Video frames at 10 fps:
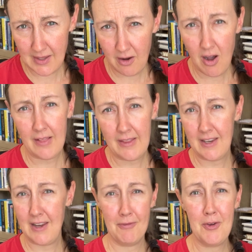I call it.
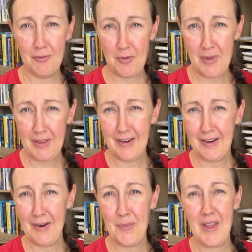If you're
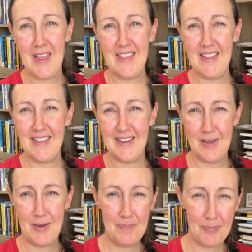familiar with
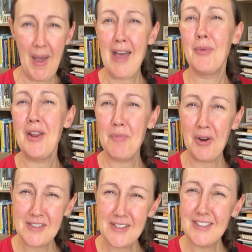the pathway to
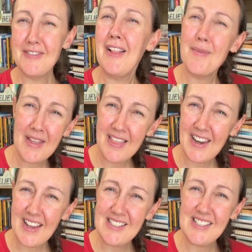personal development
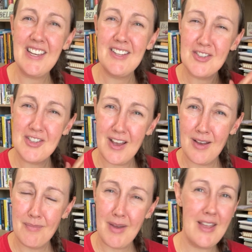that I teach
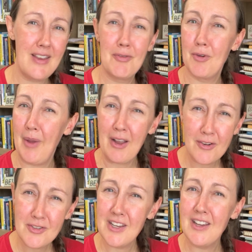um, through my
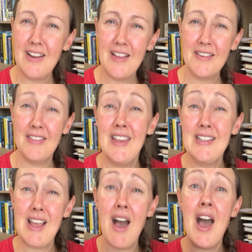coaching and other
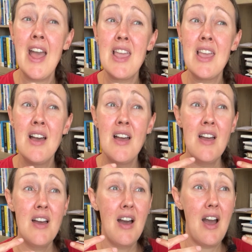things, I
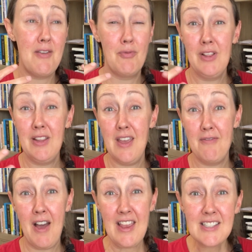I really
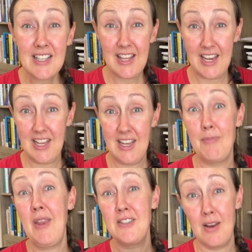have isolated
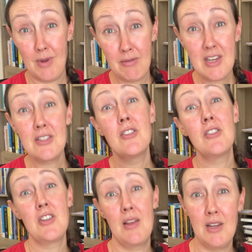based on my
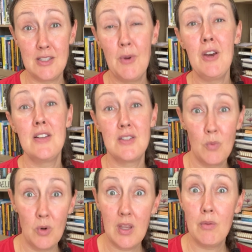research and experience and
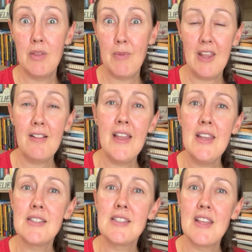working with many
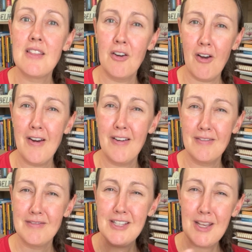clients that there are
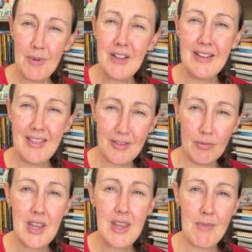typically
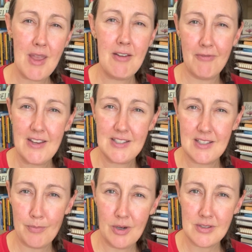three main phases
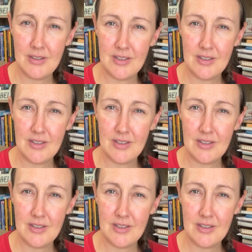of personal